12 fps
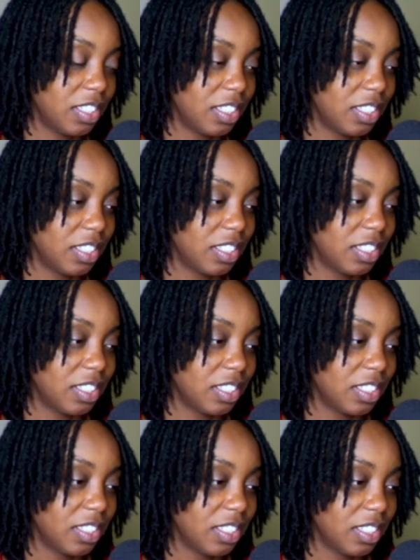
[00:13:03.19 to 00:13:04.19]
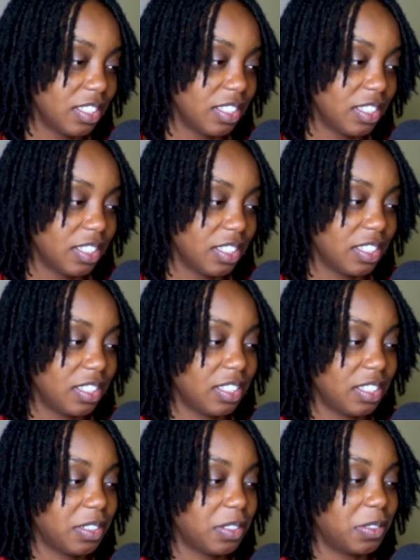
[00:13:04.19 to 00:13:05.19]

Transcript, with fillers: Ew. Came up